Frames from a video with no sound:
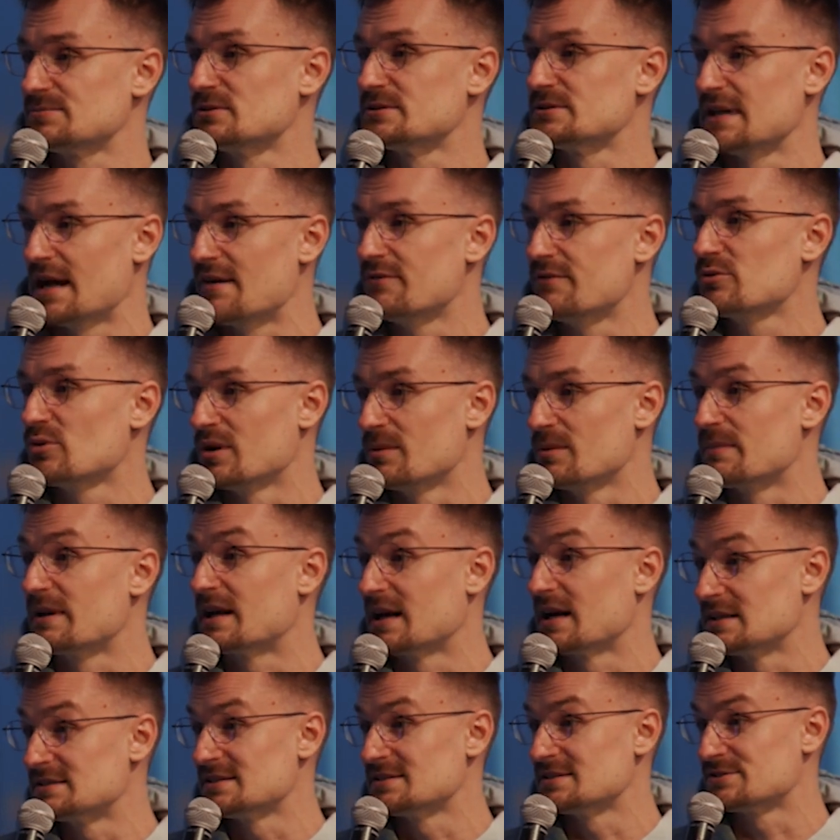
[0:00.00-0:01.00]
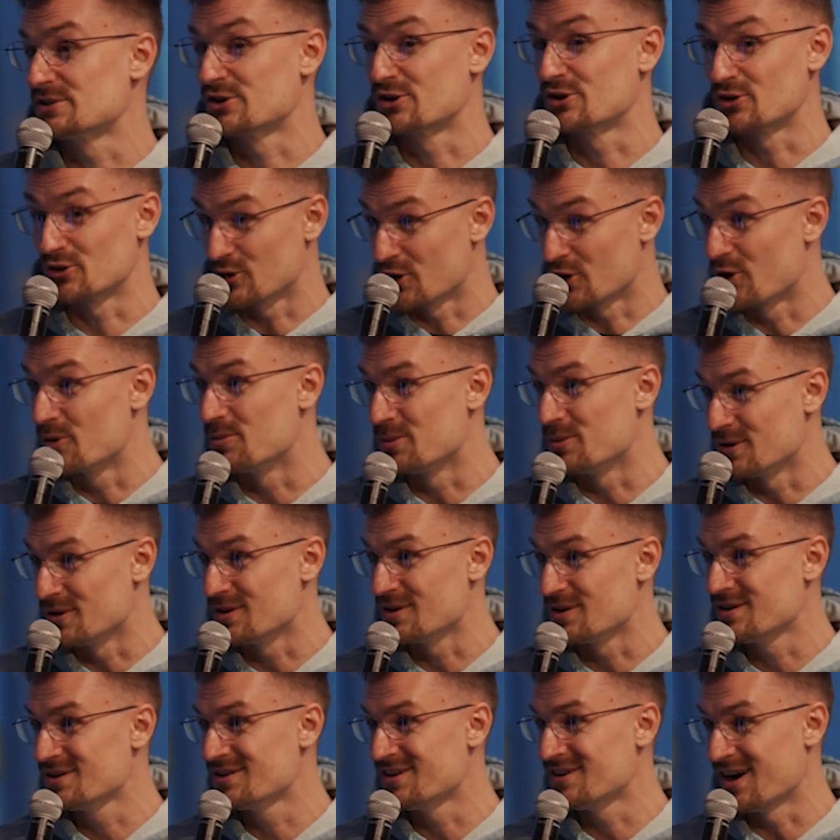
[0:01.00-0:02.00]
to everyone because it's a
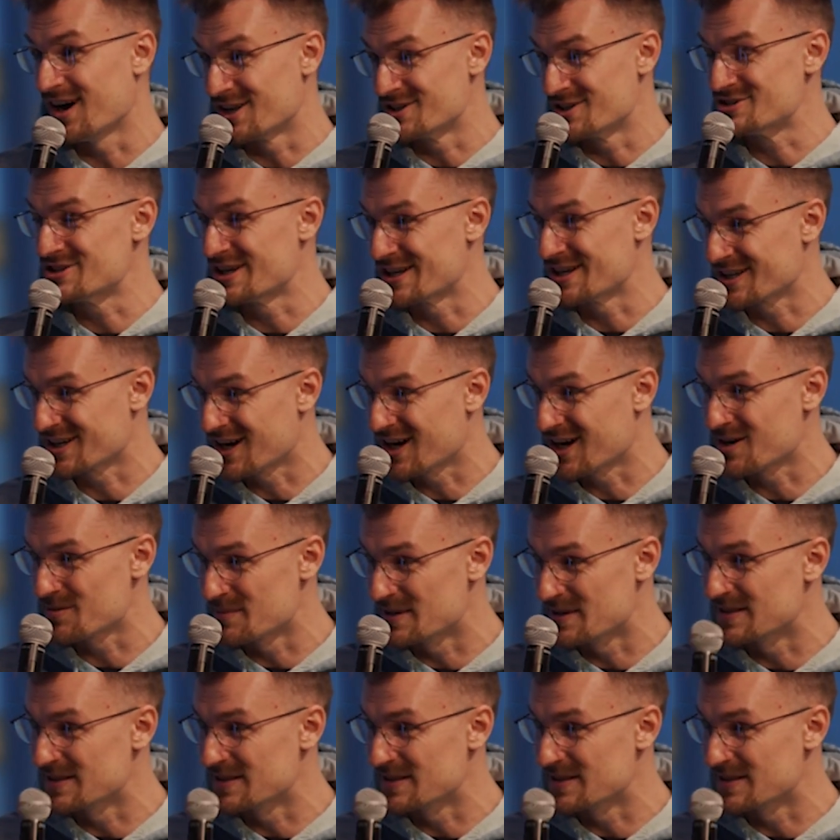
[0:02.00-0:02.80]
global on-chain economy.